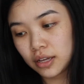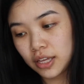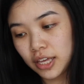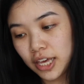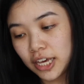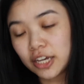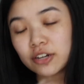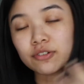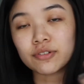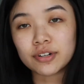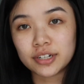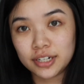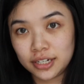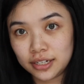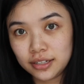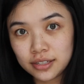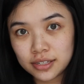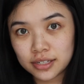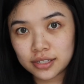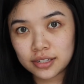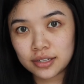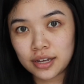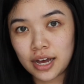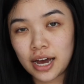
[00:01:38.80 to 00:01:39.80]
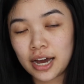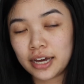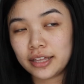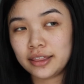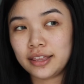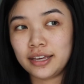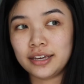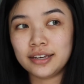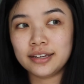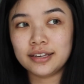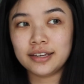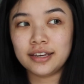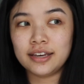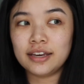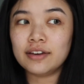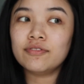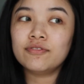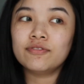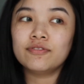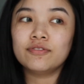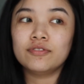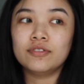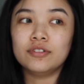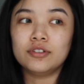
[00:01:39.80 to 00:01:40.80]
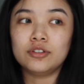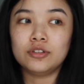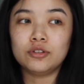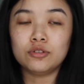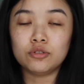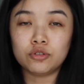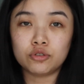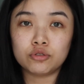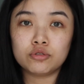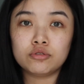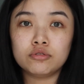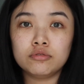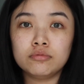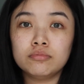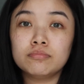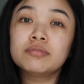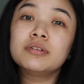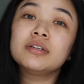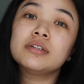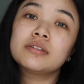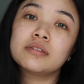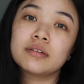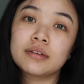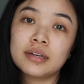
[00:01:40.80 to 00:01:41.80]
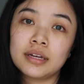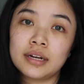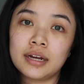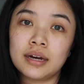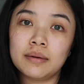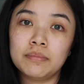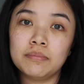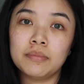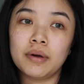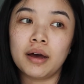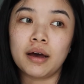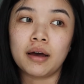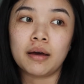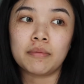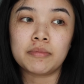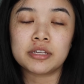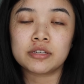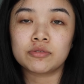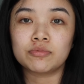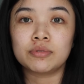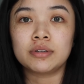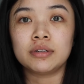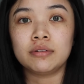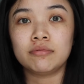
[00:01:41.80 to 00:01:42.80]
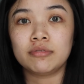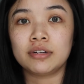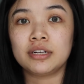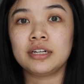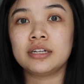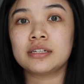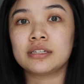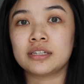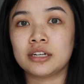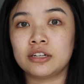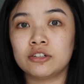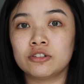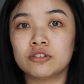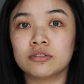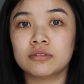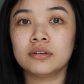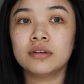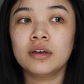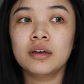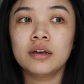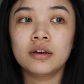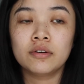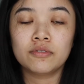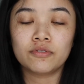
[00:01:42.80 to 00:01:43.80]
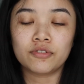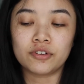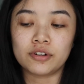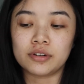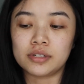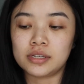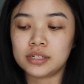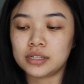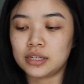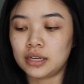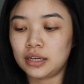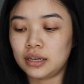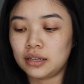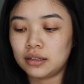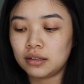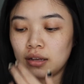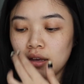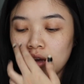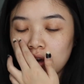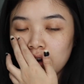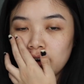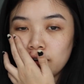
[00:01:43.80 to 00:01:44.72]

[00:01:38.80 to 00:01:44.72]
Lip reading: ingredients. I think if you do, please look it up. It's really essential for your skin.